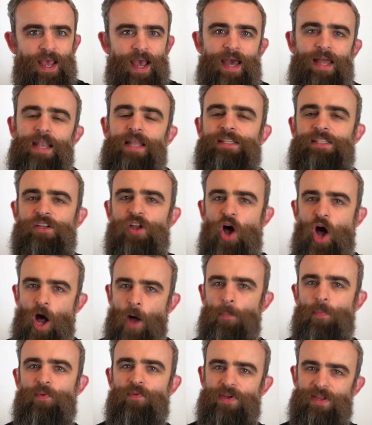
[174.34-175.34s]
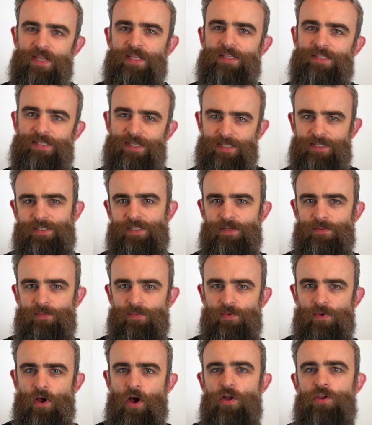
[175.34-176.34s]
And as an operating
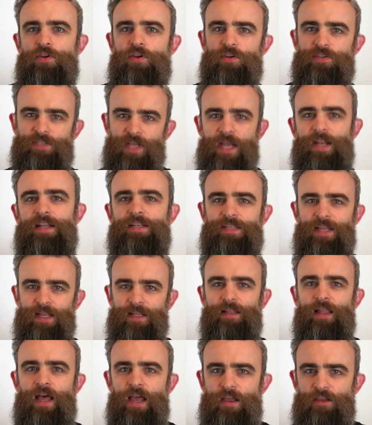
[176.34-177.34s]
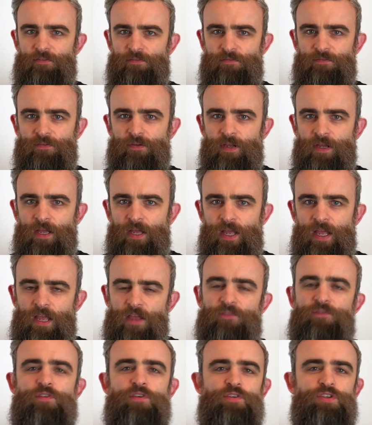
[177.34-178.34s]
system on your day-to-day life,
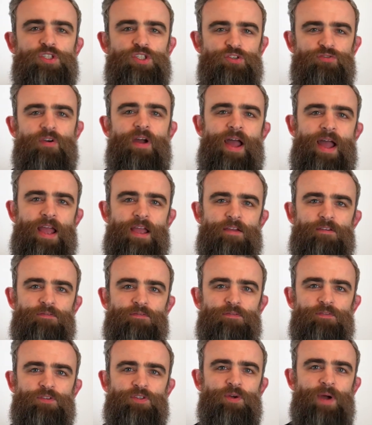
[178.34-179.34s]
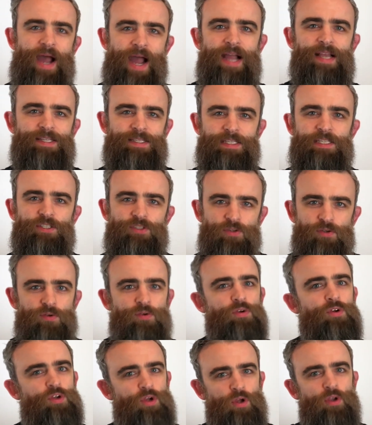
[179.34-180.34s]
if you strive to actually
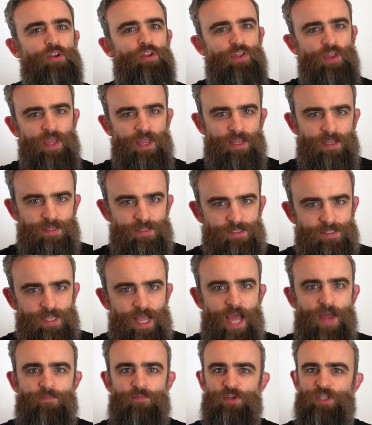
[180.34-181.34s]
do good things and